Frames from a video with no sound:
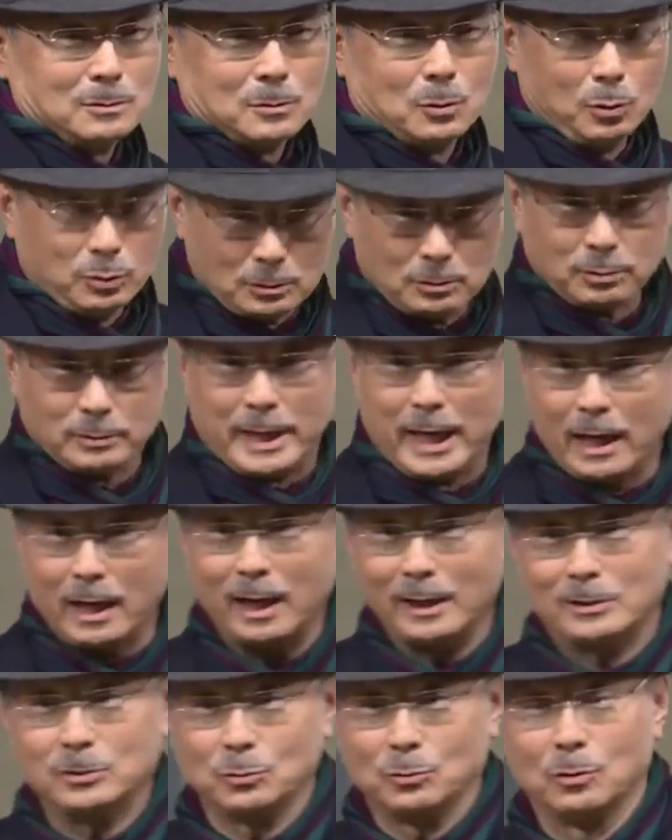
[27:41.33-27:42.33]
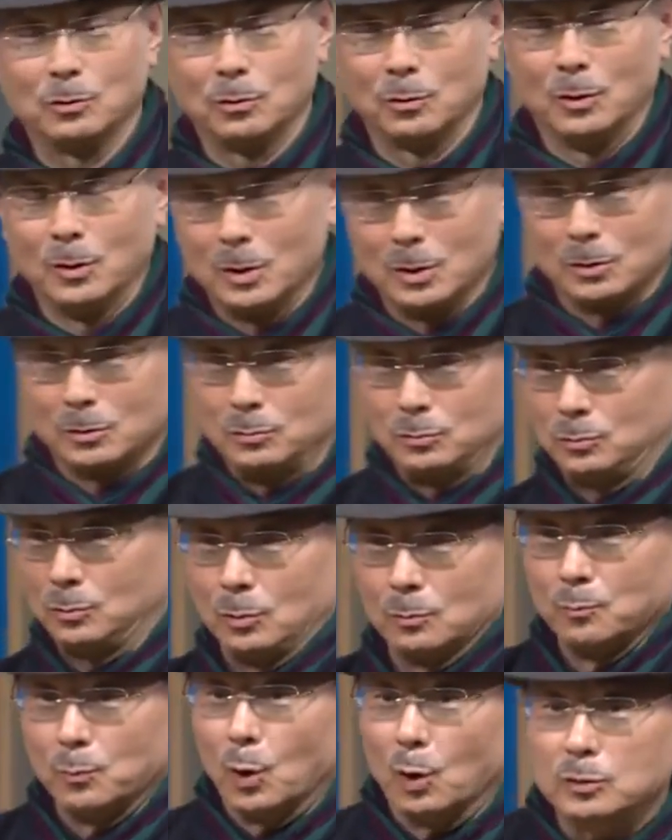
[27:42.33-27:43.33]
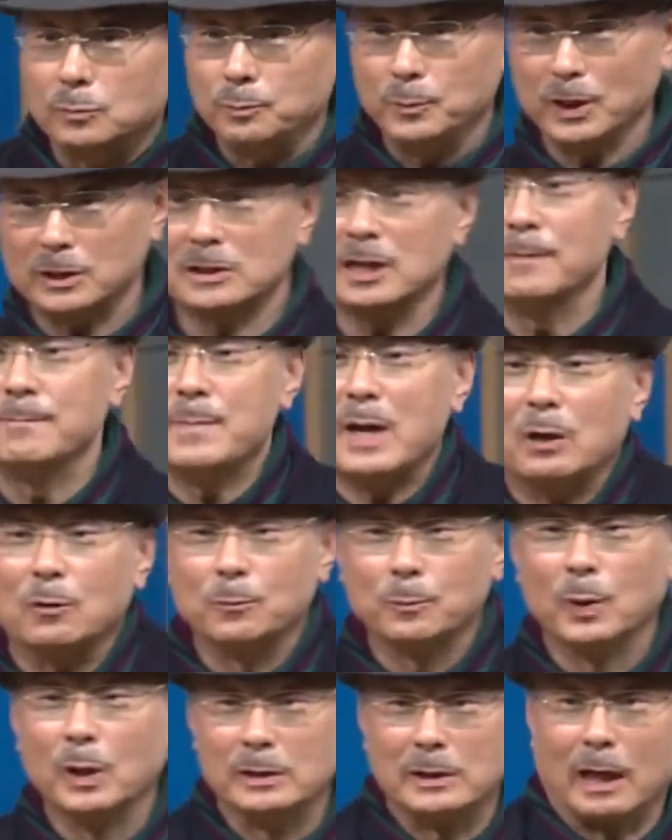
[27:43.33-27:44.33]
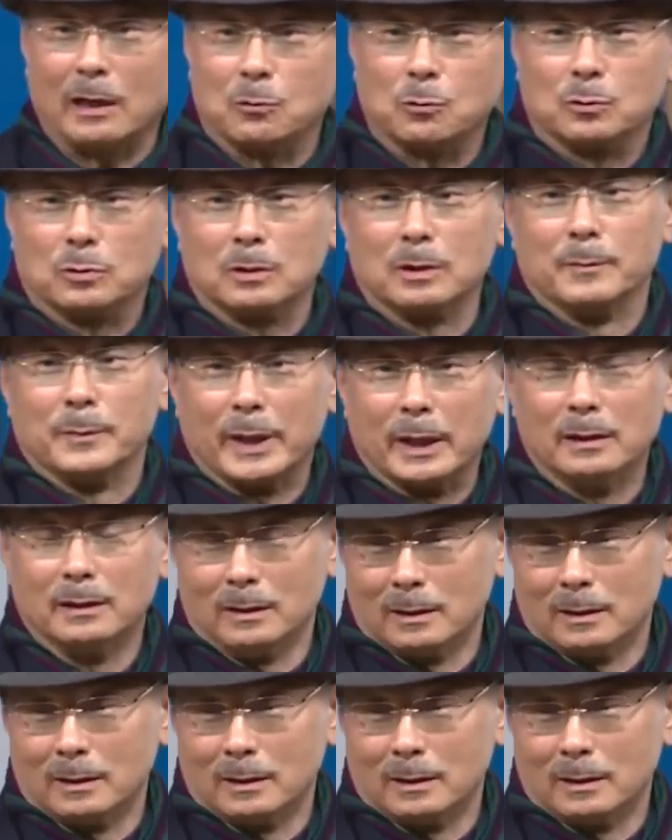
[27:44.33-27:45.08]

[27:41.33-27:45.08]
When they ask, "What did you do to earn all that money?"